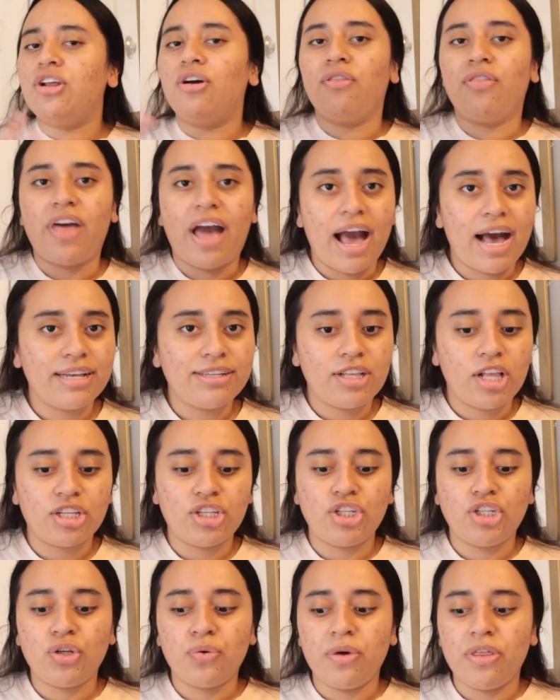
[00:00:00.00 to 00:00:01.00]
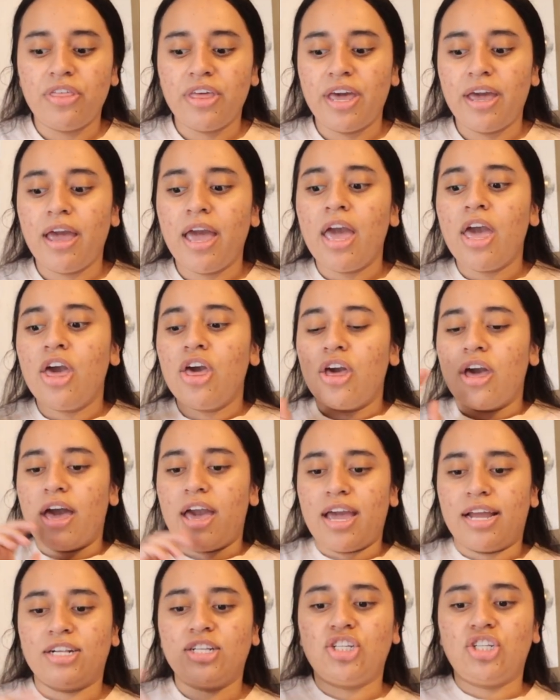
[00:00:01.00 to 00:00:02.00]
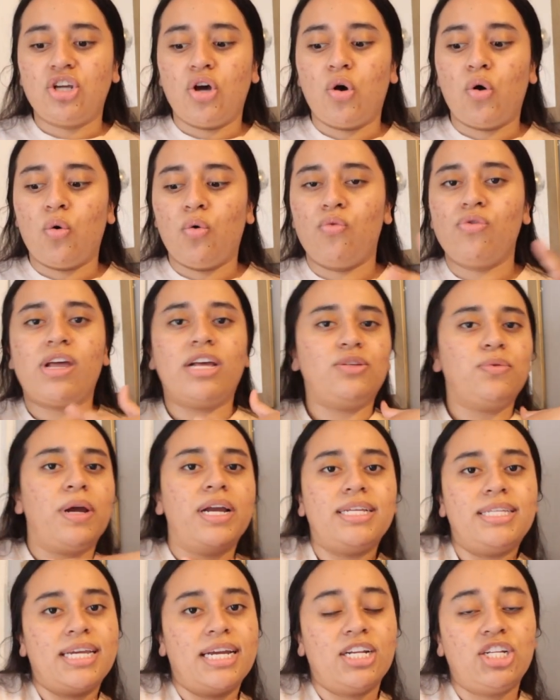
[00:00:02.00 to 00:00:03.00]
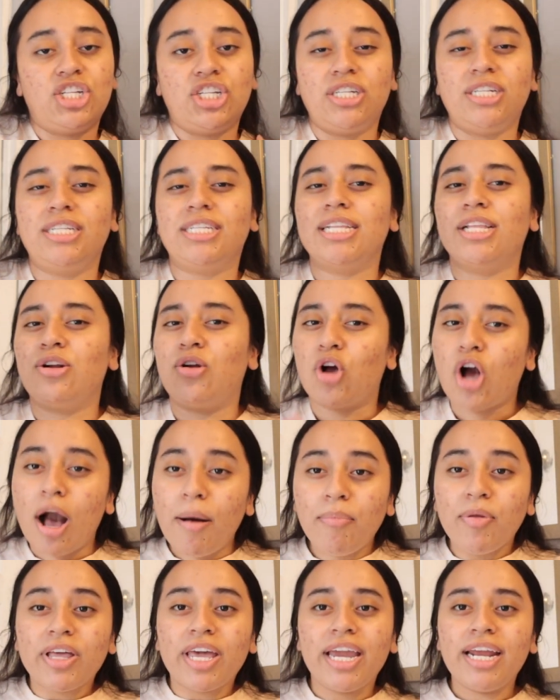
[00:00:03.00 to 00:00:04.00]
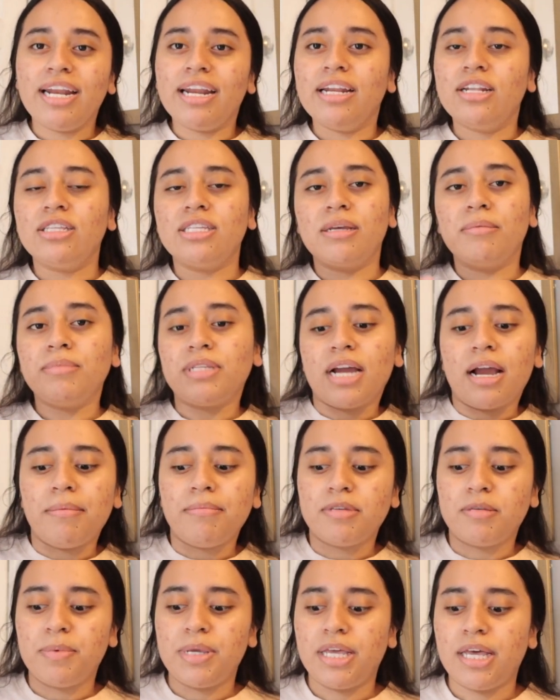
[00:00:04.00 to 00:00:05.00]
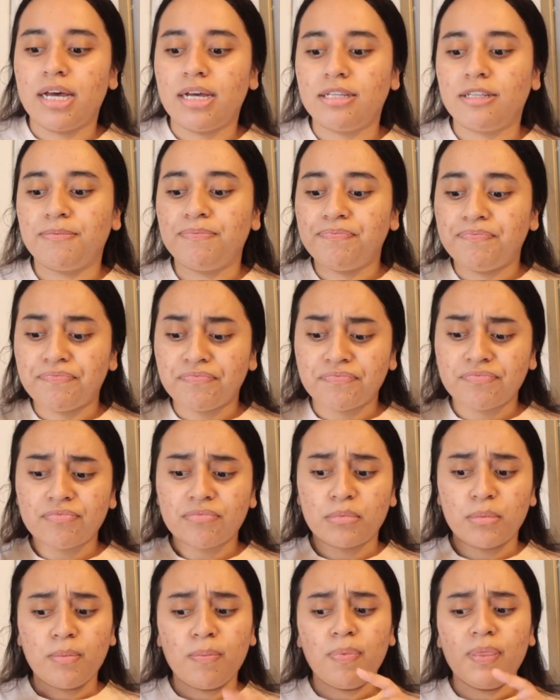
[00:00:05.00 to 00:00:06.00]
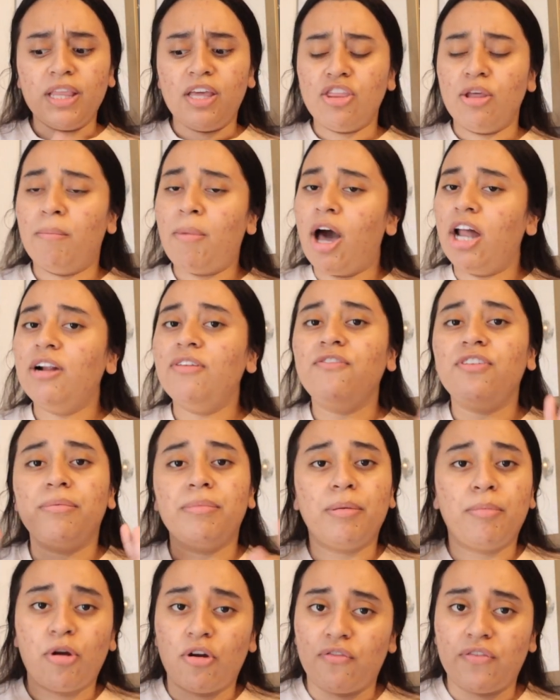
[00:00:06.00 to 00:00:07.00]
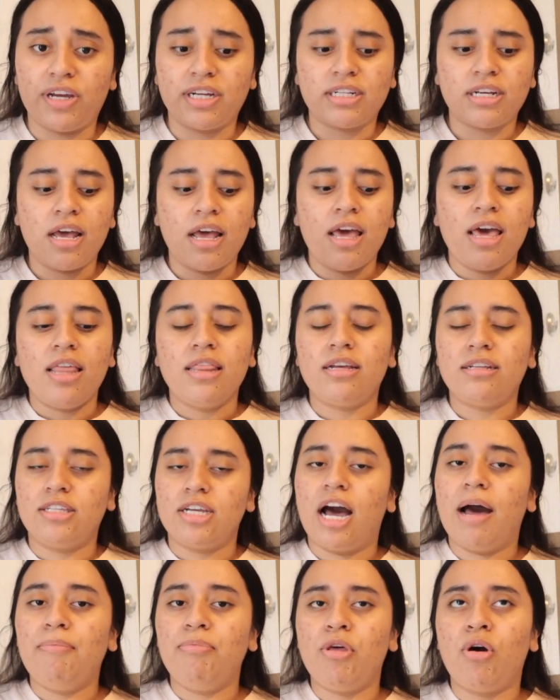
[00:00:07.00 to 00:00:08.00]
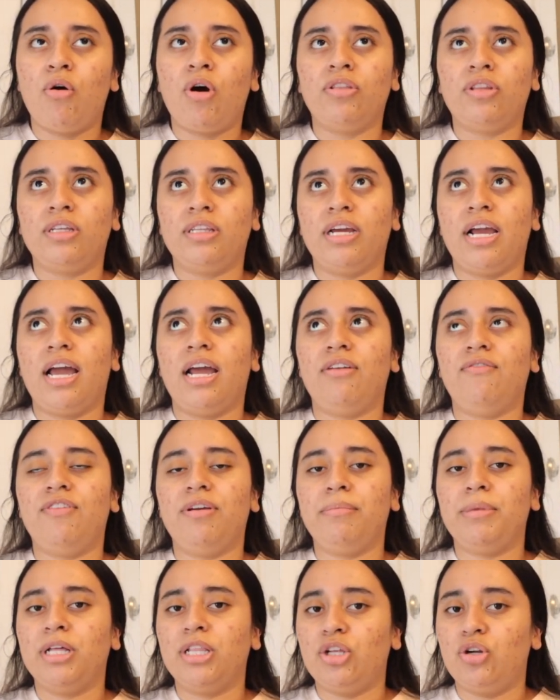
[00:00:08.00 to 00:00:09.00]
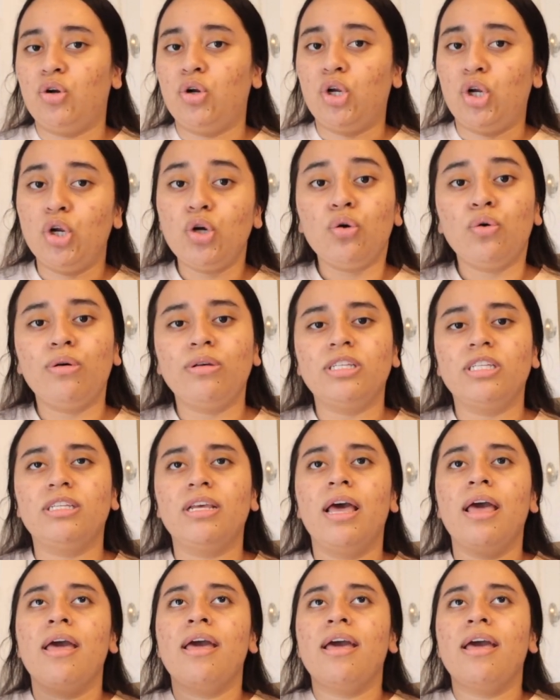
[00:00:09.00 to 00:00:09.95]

know, that has a lot to do with it. And so that's why I said Shein is a little complicated sometimes, because the bottom fit me perfect. The top, though, on the other hand, fit me a little loose